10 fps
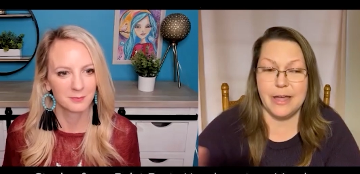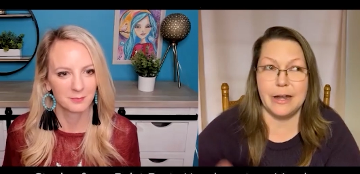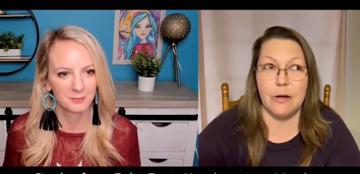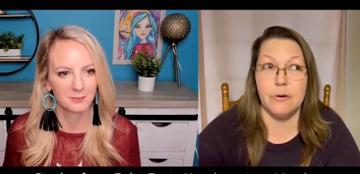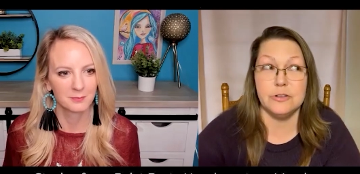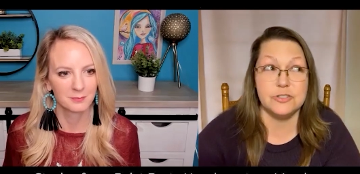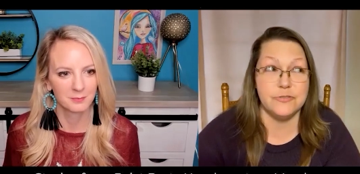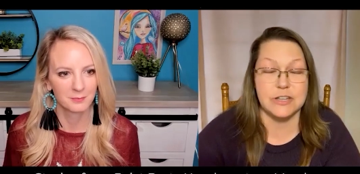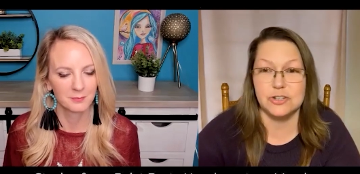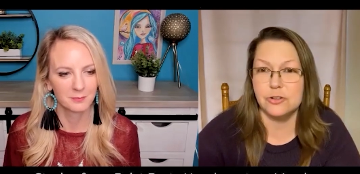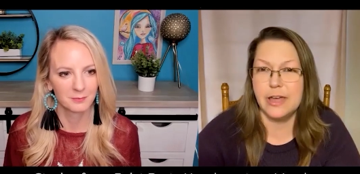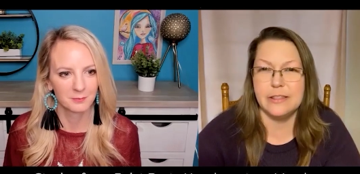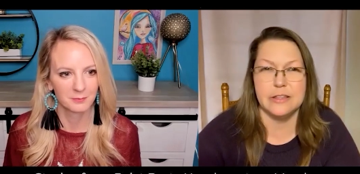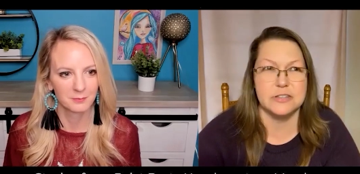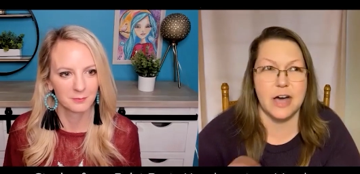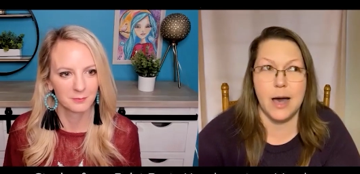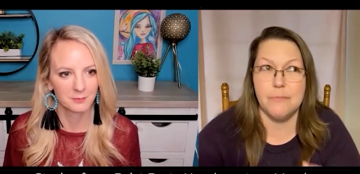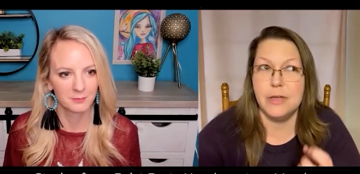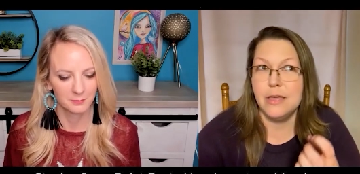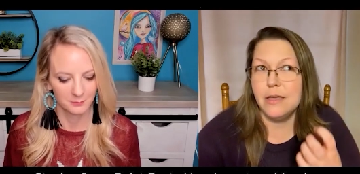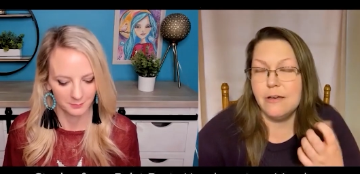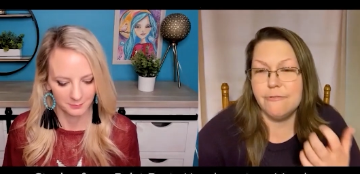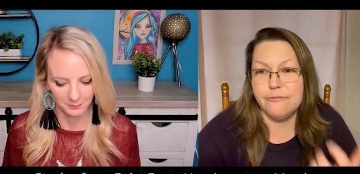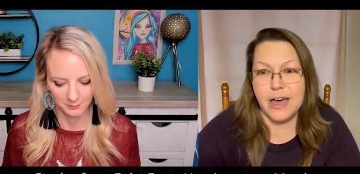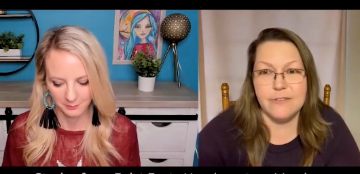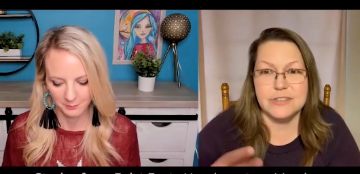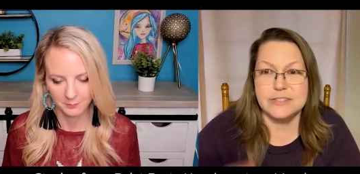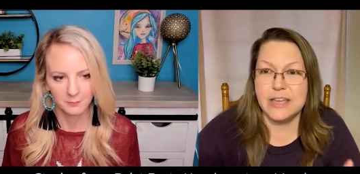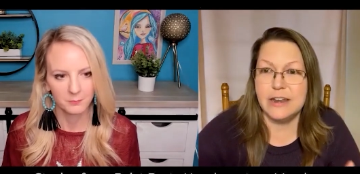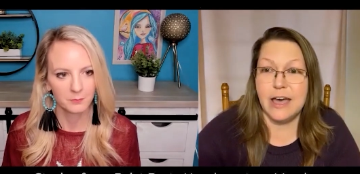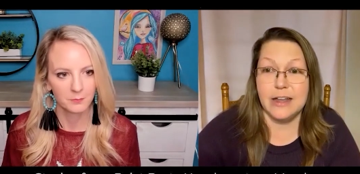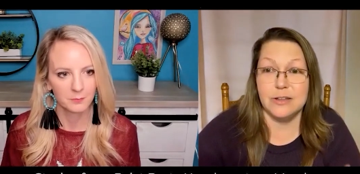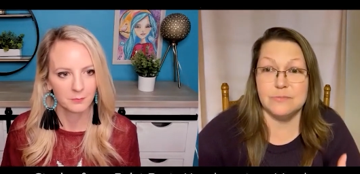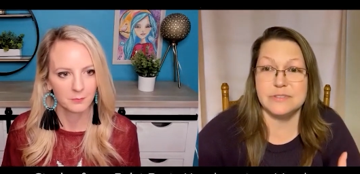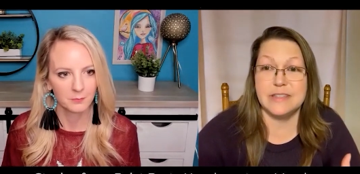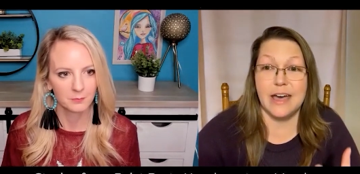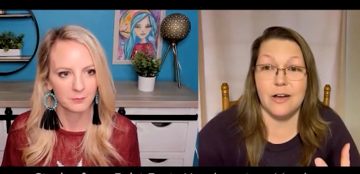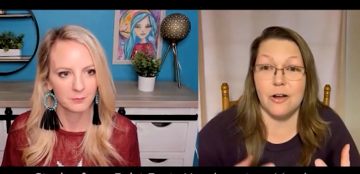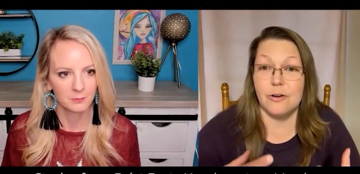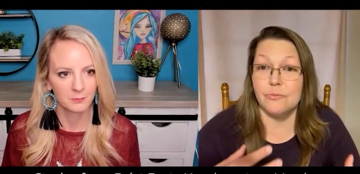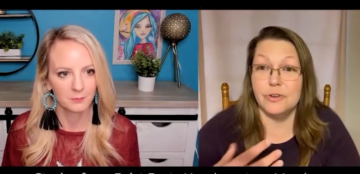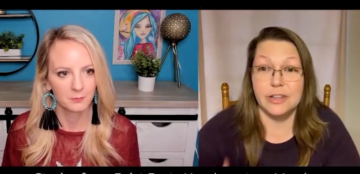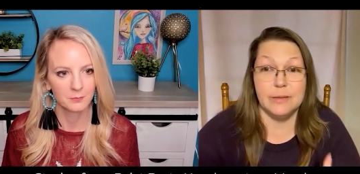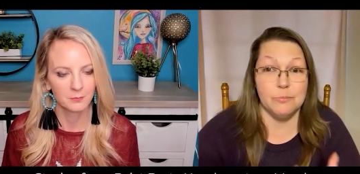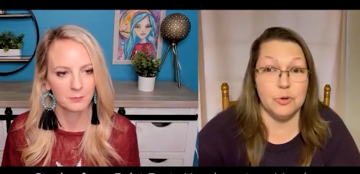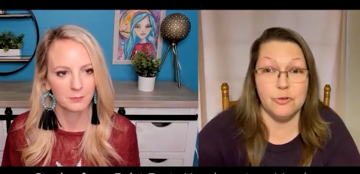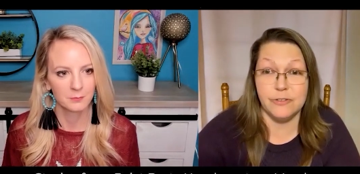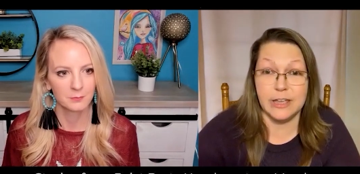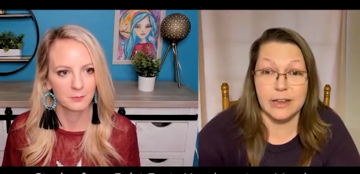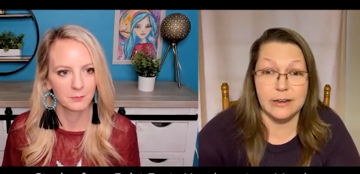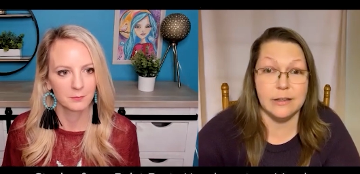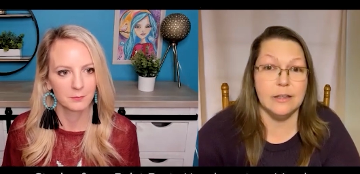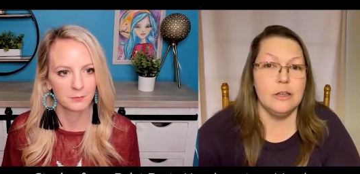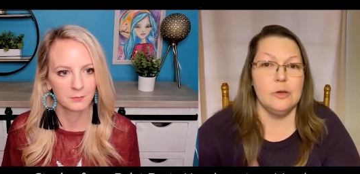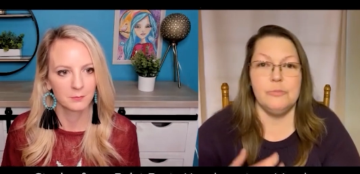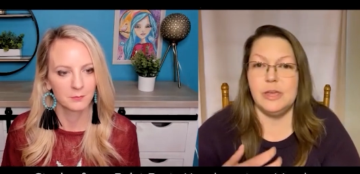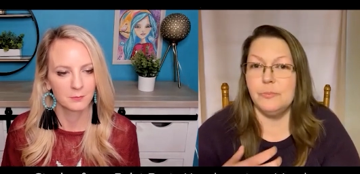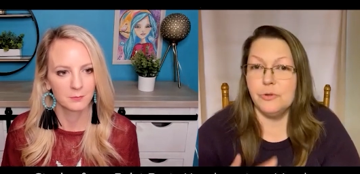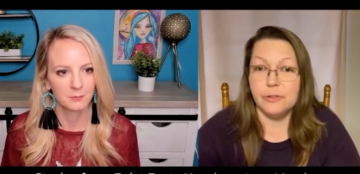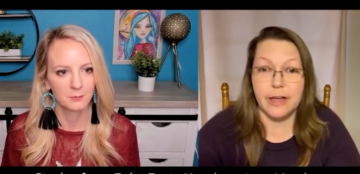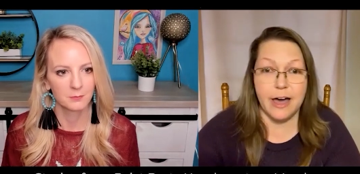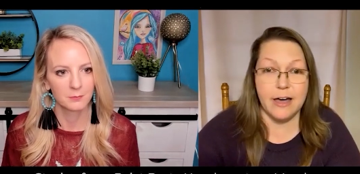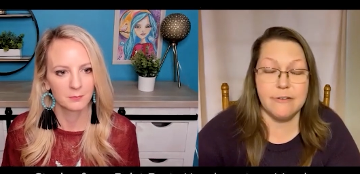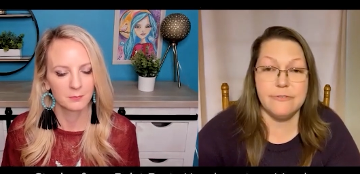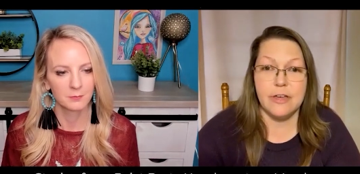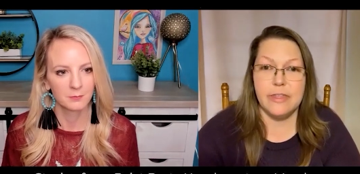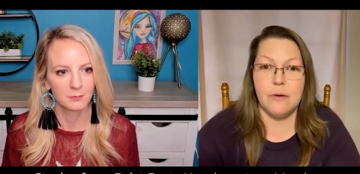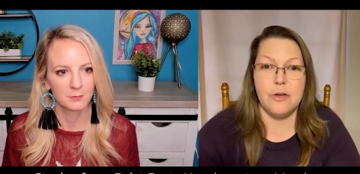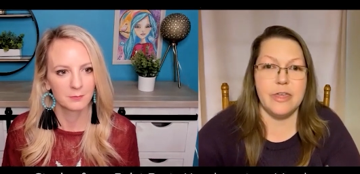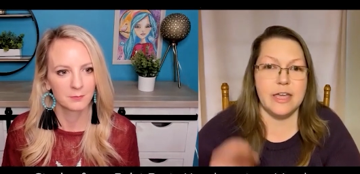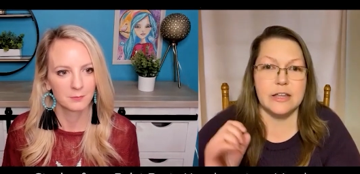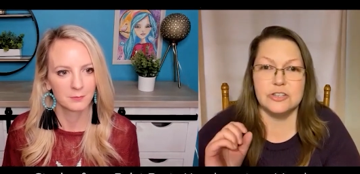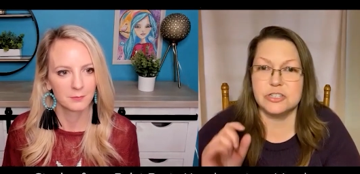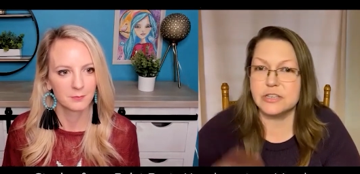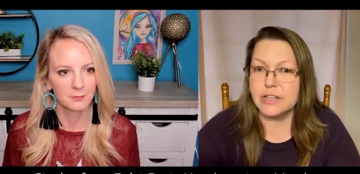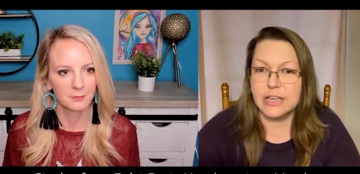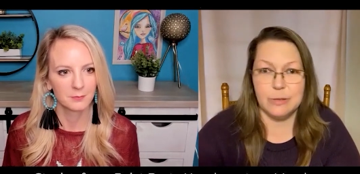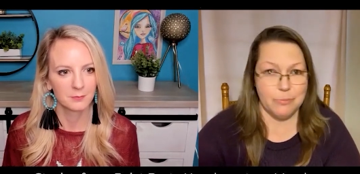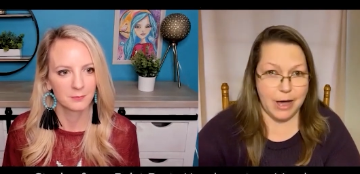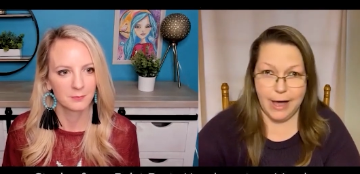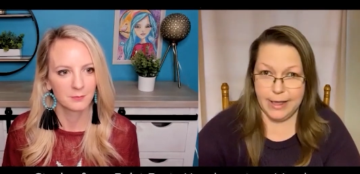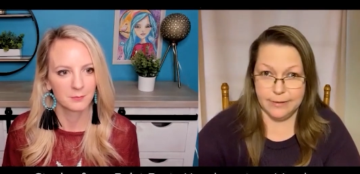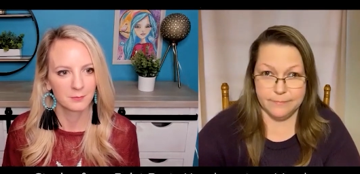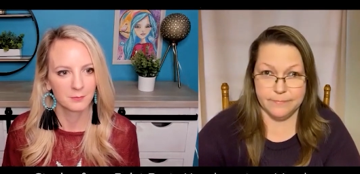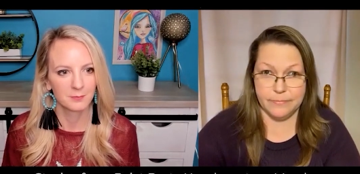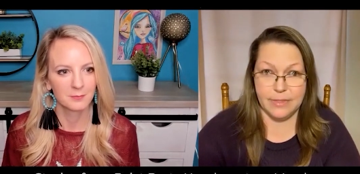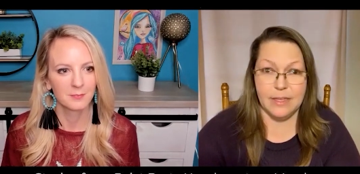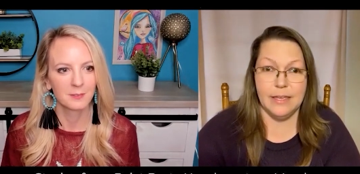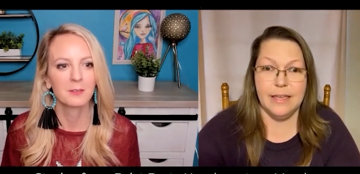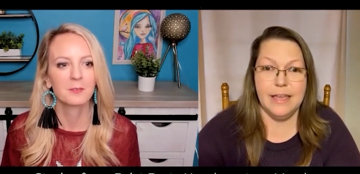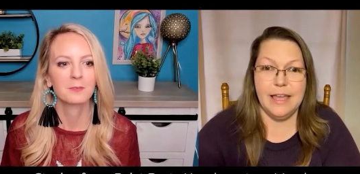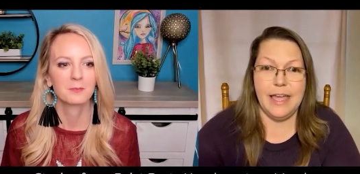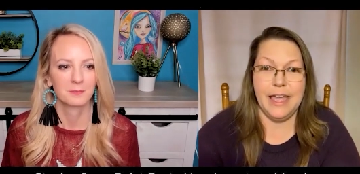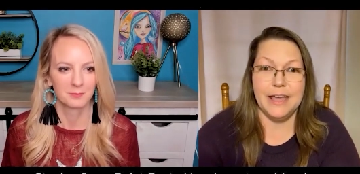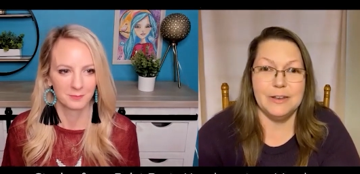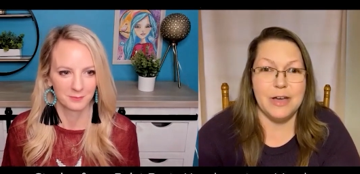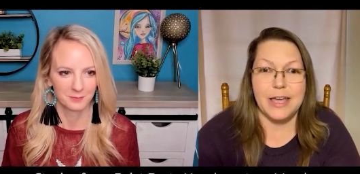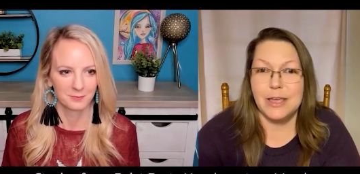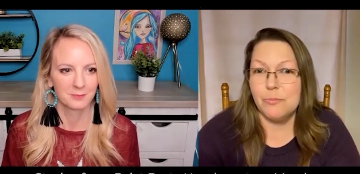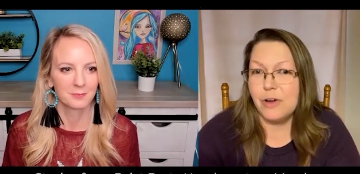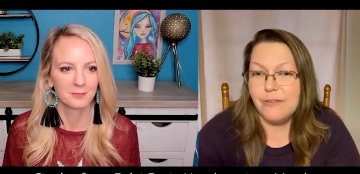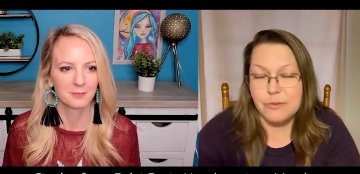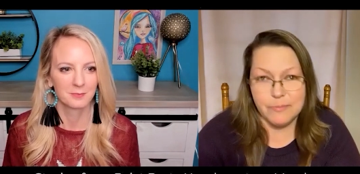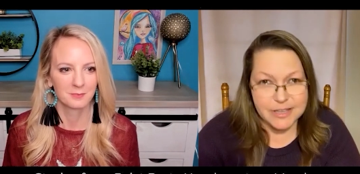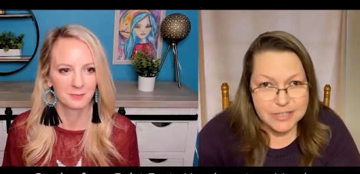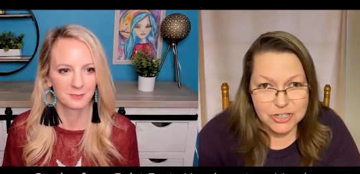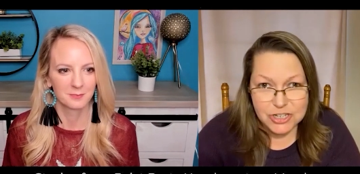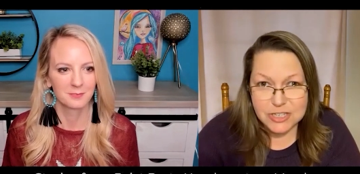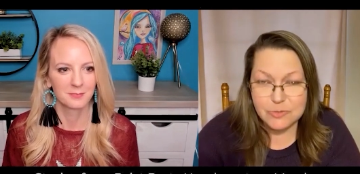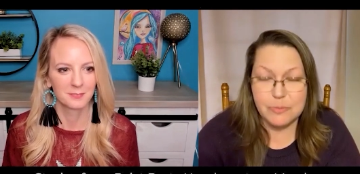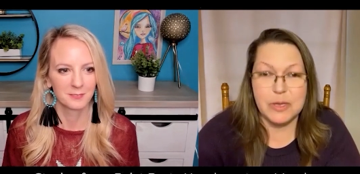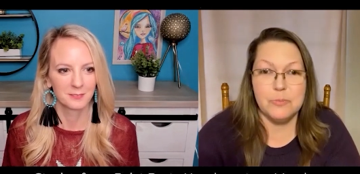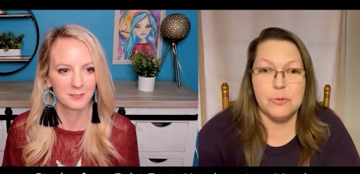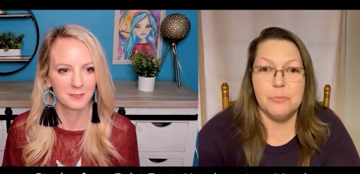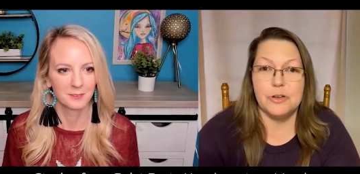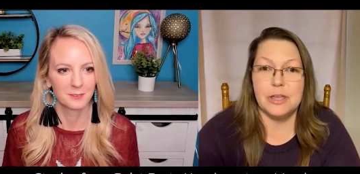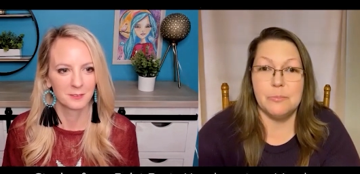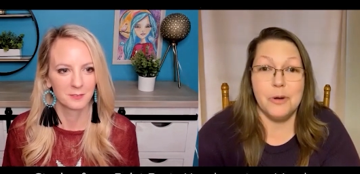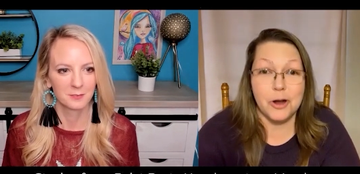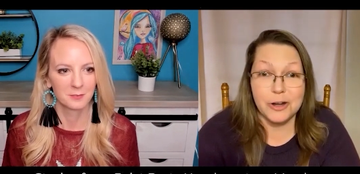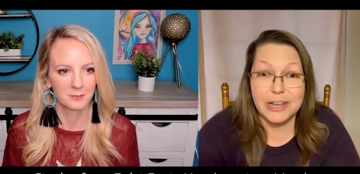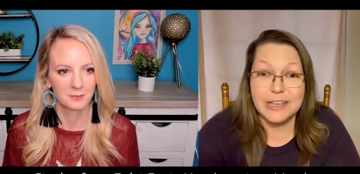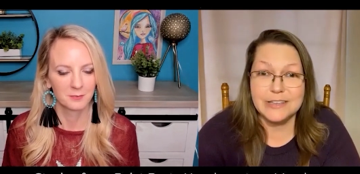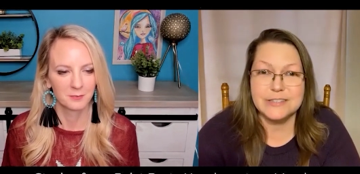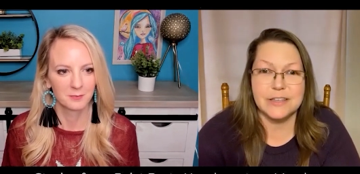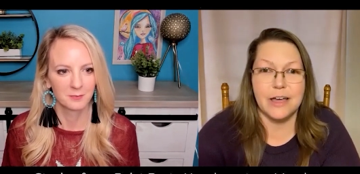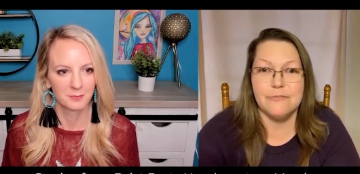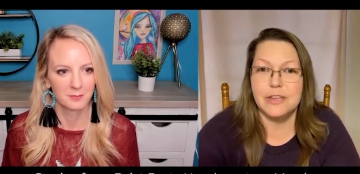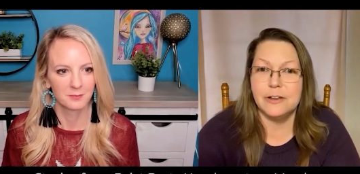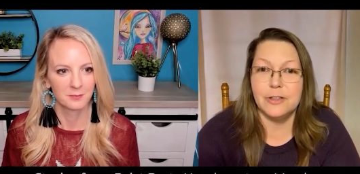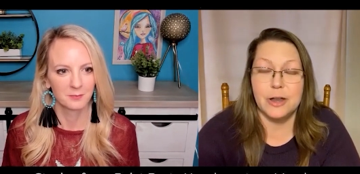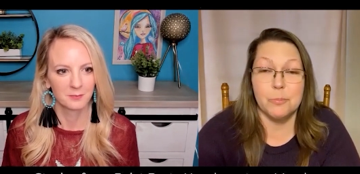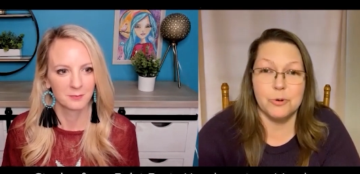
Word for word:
Speaker 1: And I always feature like the top five to ten items that are really moving, people love. That way they can just click and buy. And I get private messages with people booking parties. I've done a lot of